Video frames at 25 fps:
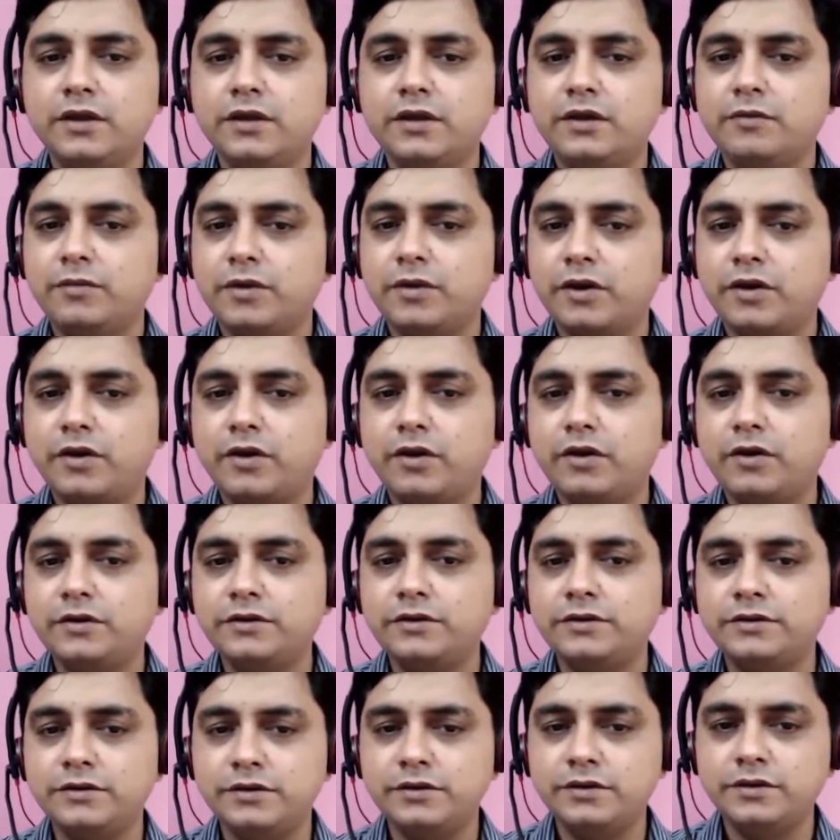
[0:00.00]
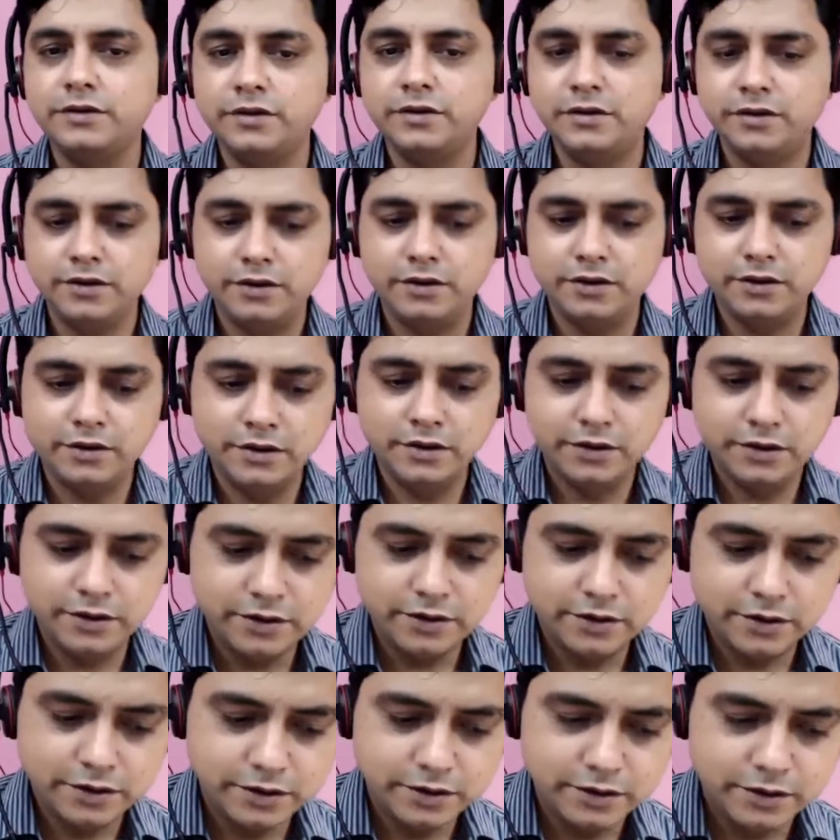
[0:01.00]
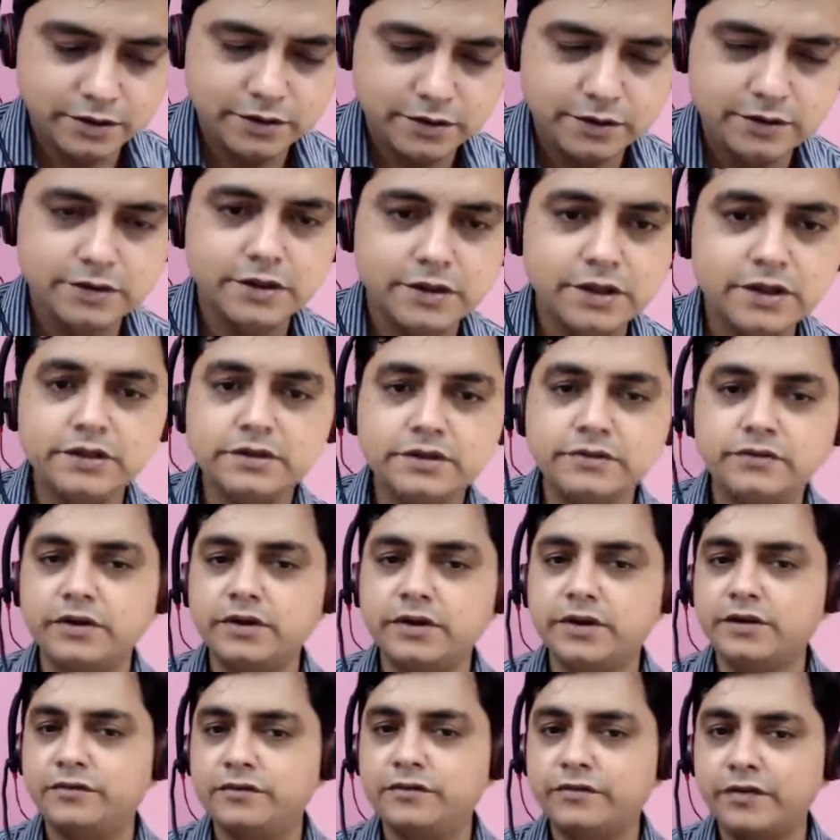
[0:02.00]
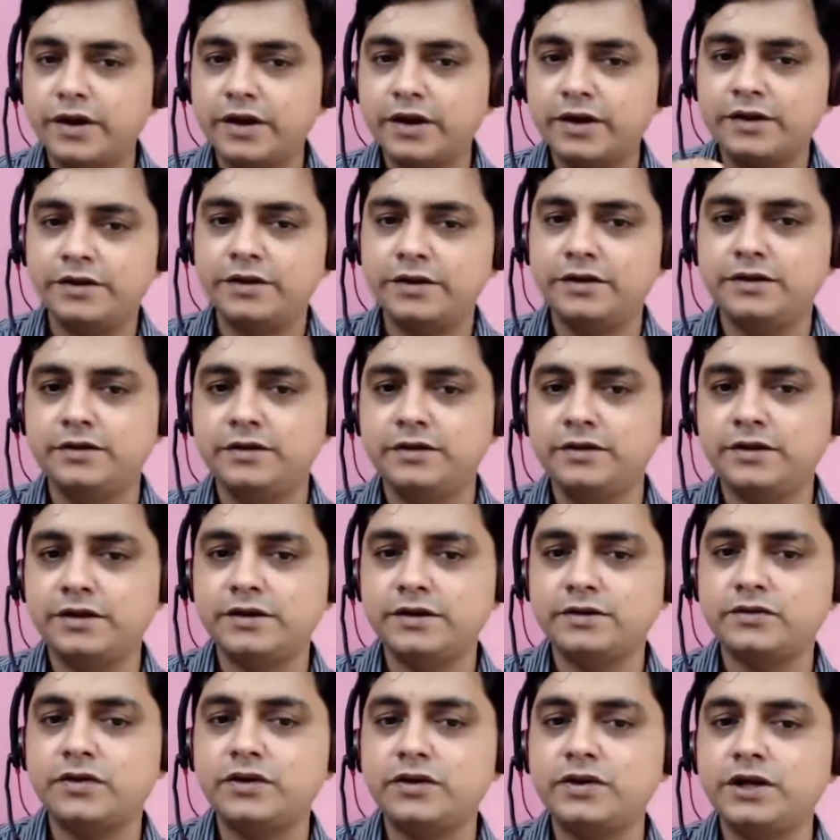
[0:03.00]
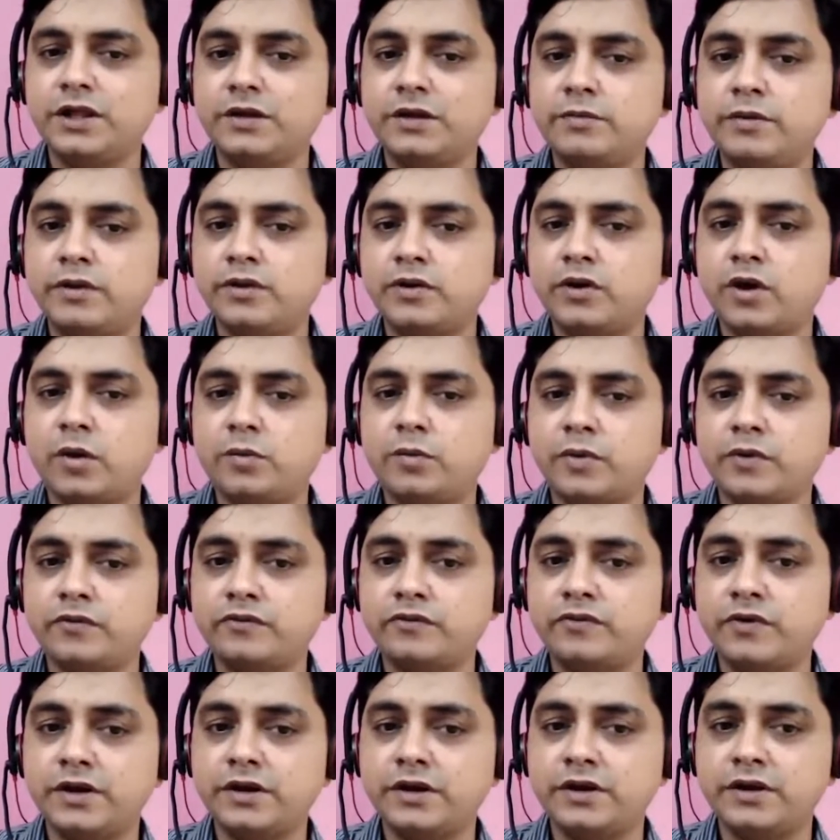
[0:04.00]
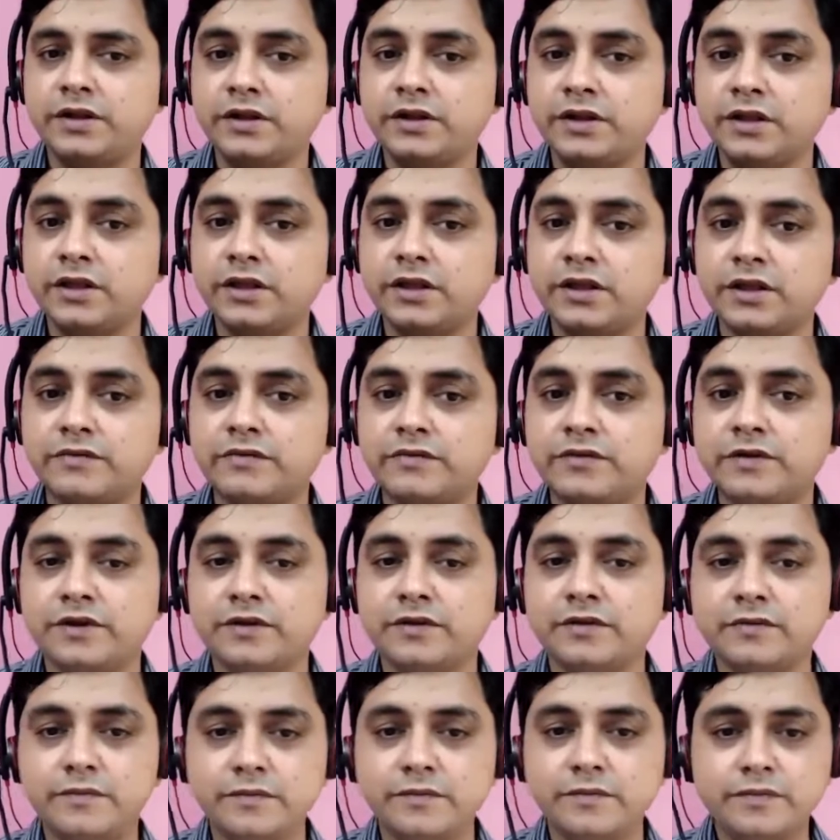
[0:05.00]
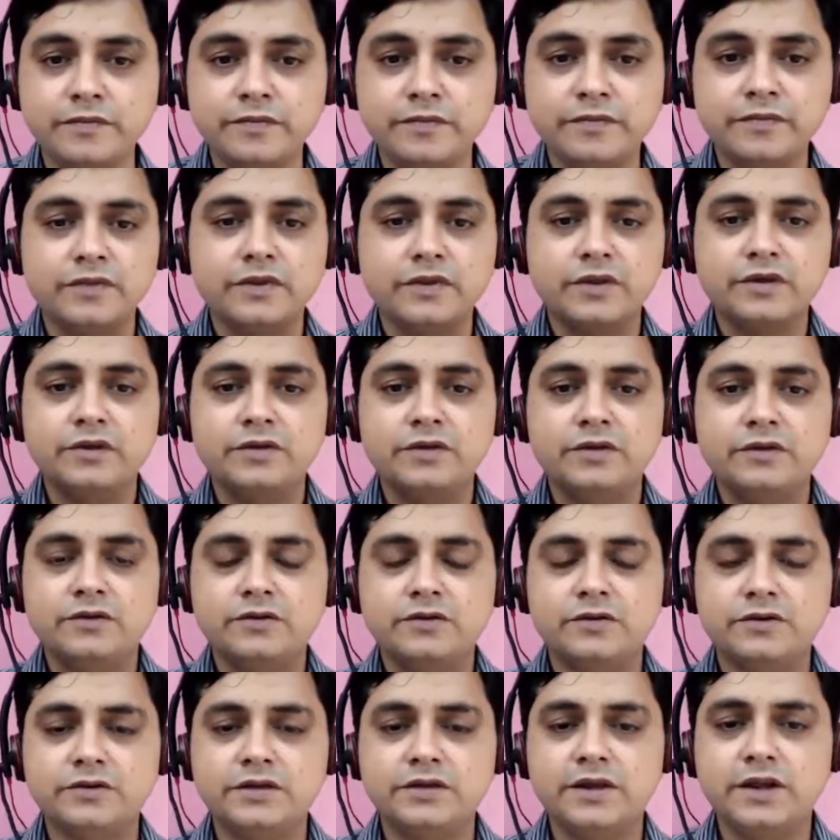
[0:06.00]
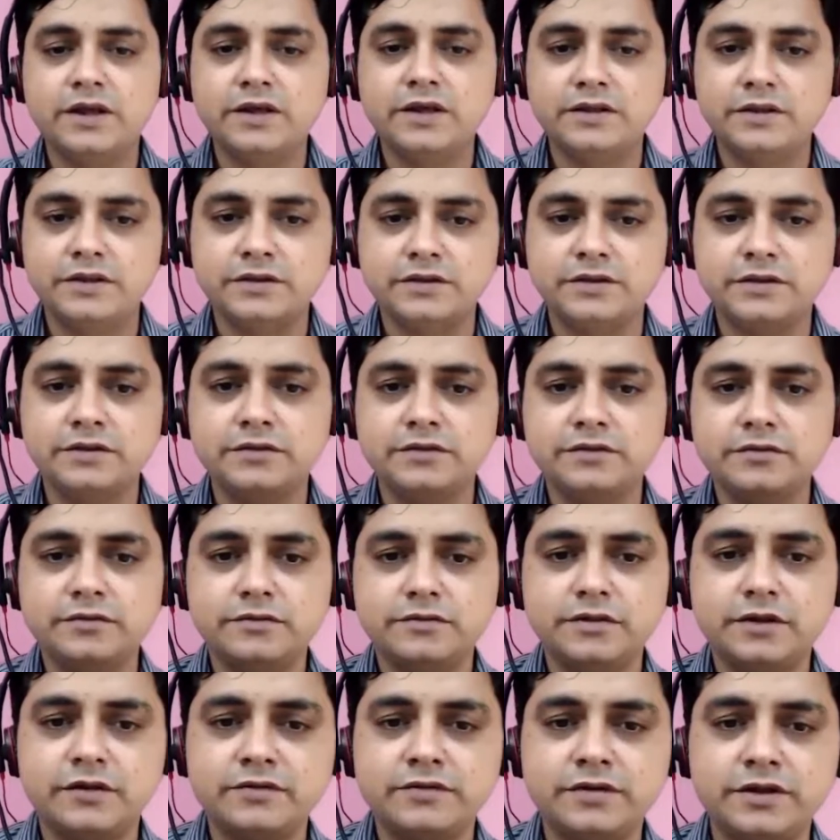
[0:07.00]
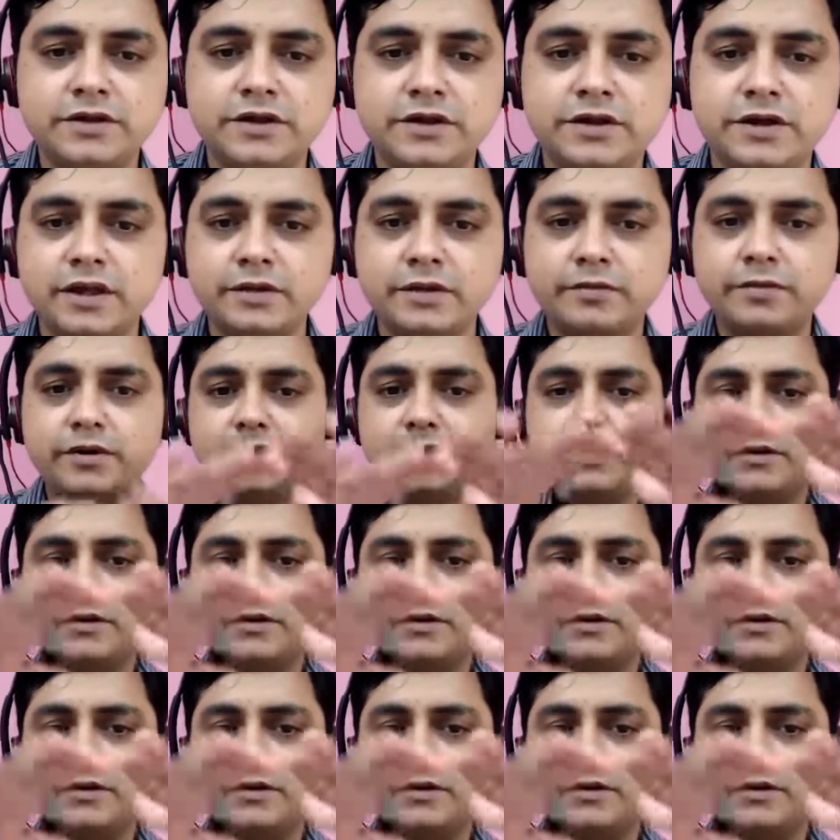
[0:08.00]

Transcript: because there is one effect that's called tabletop effect in EFT. So it's like this: if there is a table,